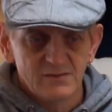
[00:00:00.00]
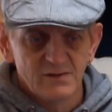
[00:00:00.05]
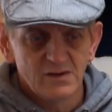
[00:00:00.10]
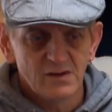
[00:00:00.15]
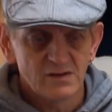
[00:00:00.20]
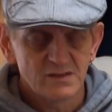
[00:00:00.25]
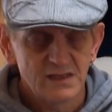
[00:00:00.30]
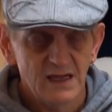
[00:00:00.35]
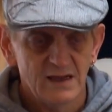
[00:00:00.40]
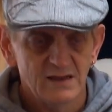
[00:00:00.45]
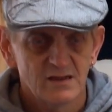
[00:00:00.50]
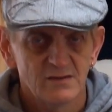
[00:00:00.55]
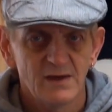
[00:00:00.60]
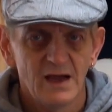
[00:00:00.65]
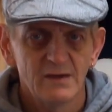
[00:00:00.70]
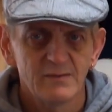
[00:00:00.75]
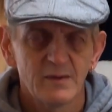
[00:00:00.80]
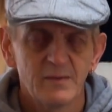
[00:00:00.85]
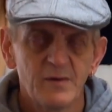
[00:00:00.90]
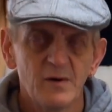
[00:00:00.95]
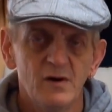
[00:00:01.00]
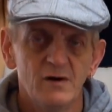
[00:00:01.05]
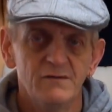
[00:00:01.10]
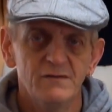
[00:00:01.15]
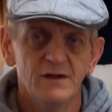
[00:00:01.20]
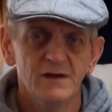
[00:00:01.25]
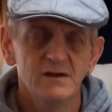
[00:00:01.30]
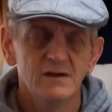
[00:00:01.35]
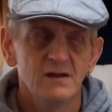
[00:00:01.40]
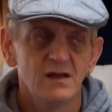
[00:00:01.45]
me, just take some
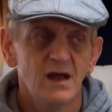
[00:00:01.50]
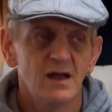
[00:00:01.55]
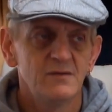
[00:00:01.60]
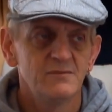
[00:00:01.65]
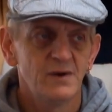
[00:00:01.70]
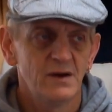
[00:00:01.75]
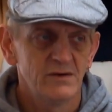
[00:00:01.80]
ibuprofen and